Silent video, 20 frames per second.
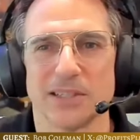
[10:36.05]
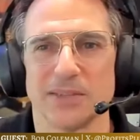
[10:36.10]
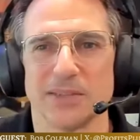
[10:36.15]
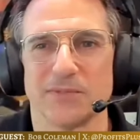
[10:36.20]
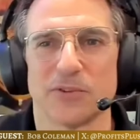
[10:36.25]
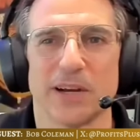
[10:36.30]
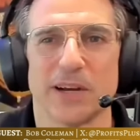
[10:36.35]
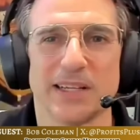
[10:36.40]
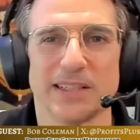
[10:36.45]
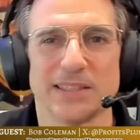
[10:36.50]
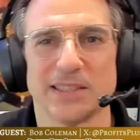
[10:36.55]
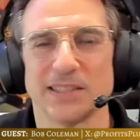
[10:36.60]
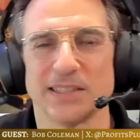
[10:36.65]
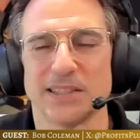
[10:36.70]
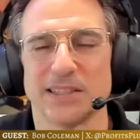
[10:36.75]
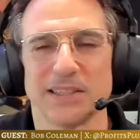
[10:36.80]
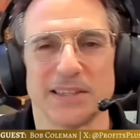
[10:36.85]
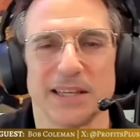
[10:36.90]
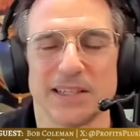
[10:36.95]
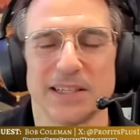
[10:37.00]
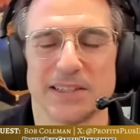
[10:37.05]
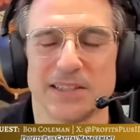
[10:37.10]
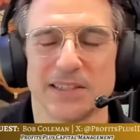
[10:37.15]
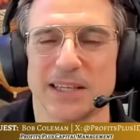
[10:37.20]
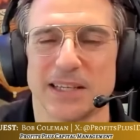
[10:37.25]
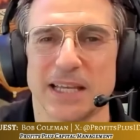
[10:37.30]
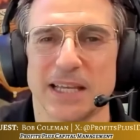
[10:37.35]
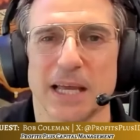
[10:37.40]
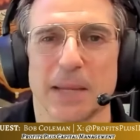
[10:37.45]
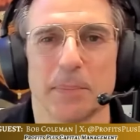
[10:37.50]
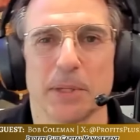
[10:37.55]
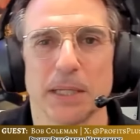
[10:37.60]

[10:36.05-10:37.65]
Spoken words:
and phrases and things like that.